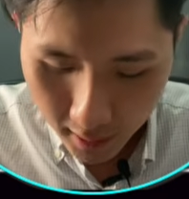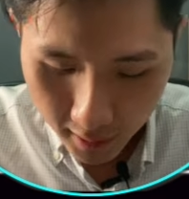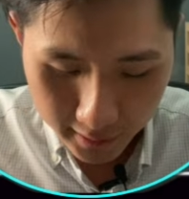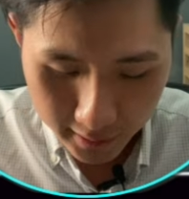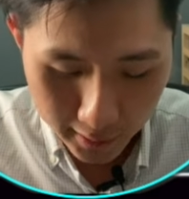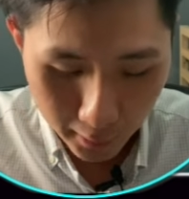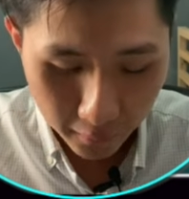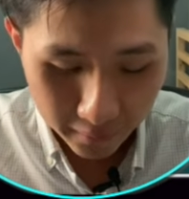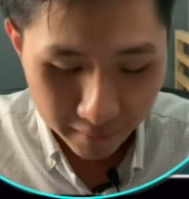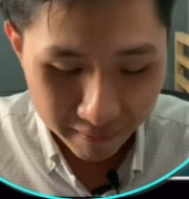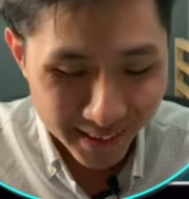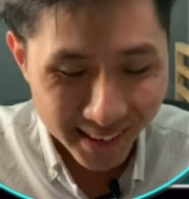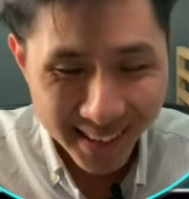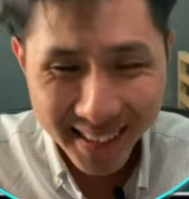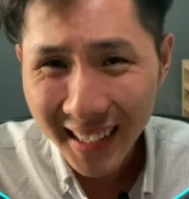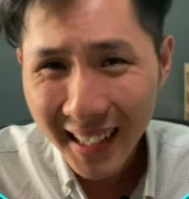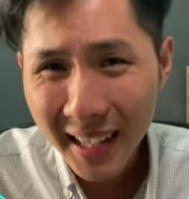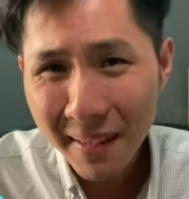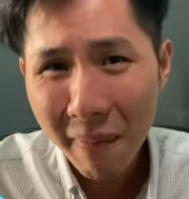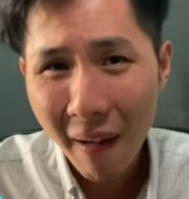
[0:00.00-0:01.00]
So the
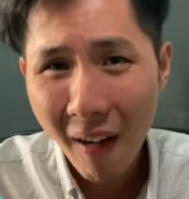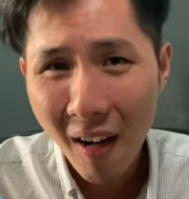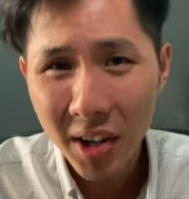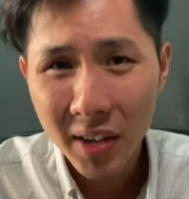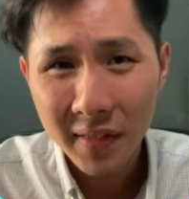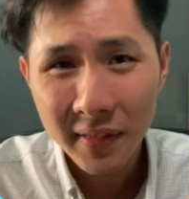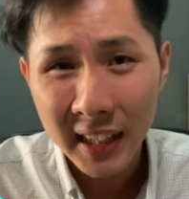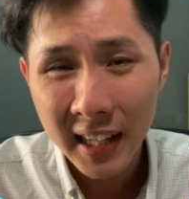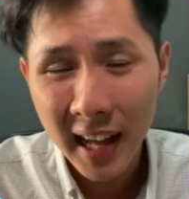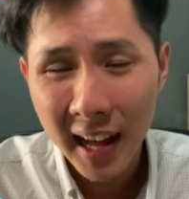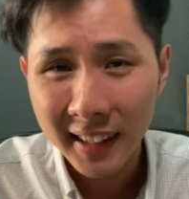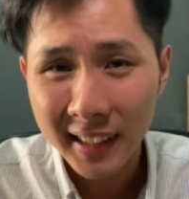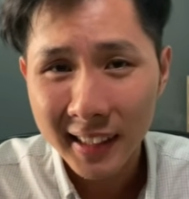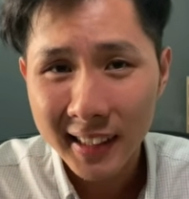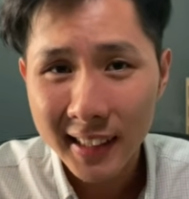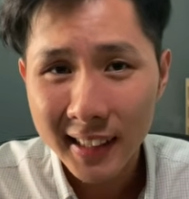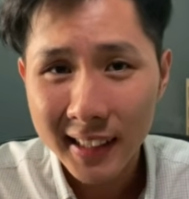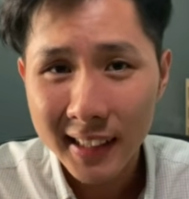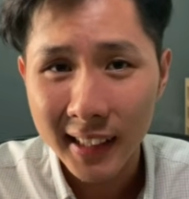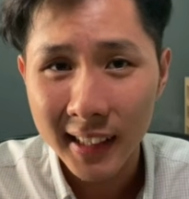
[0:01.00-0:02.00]
second part of
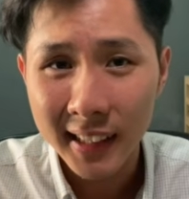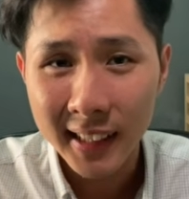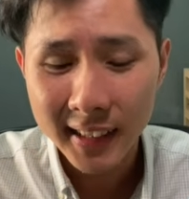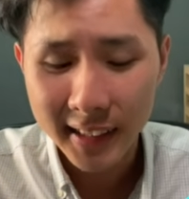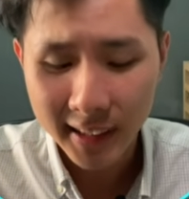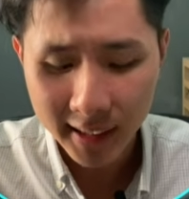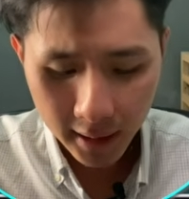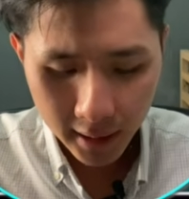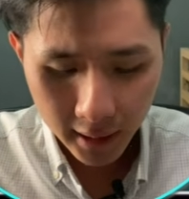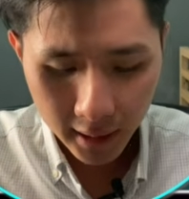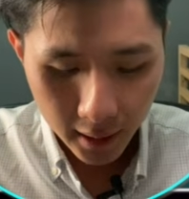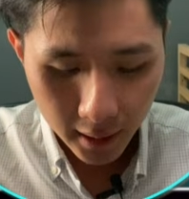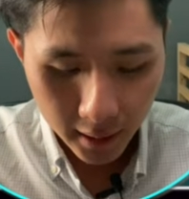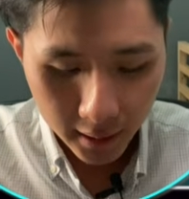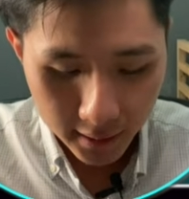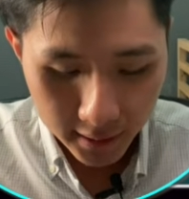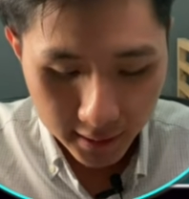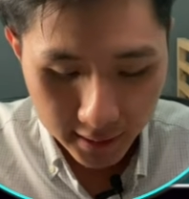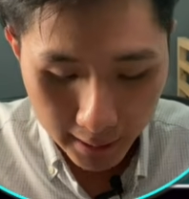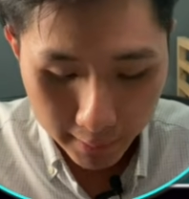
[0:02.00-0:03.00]
analysis is
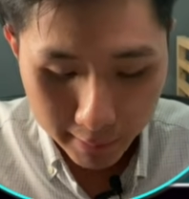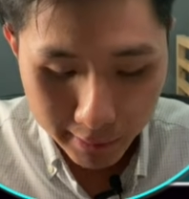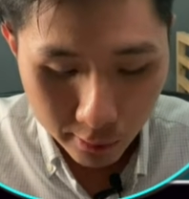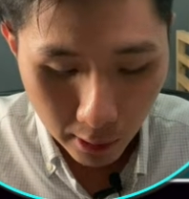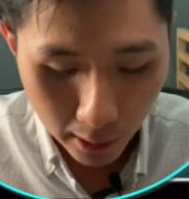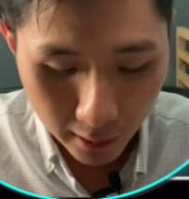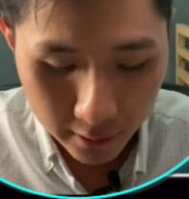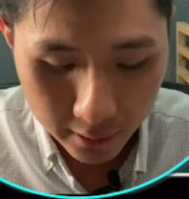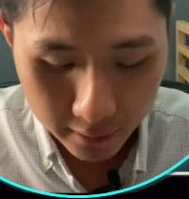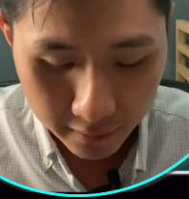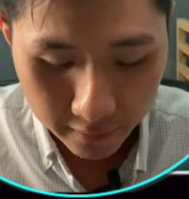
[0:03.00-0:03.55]
the abstraction